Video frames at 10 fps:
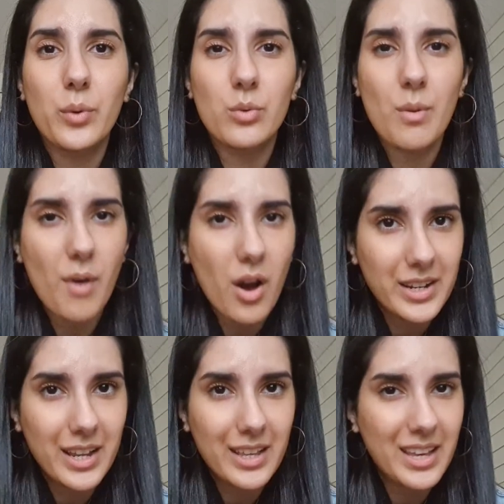
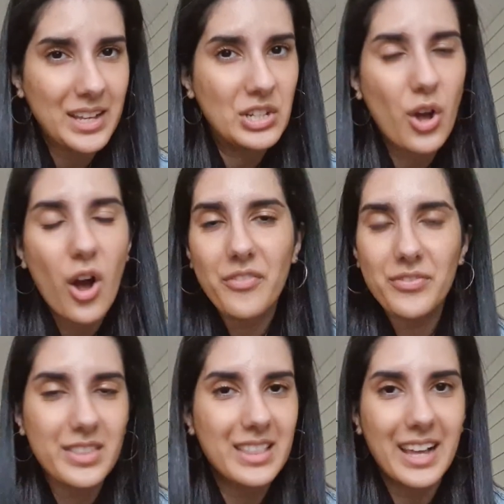robotic and not
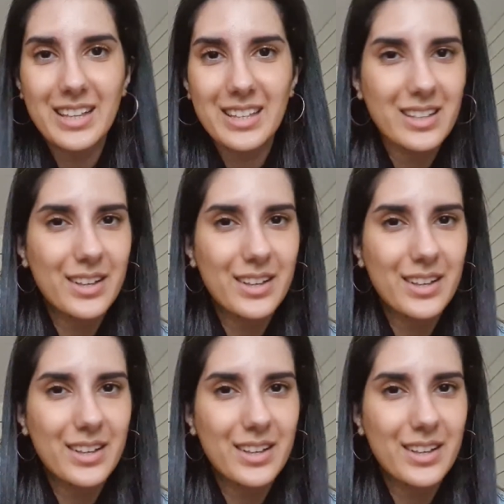like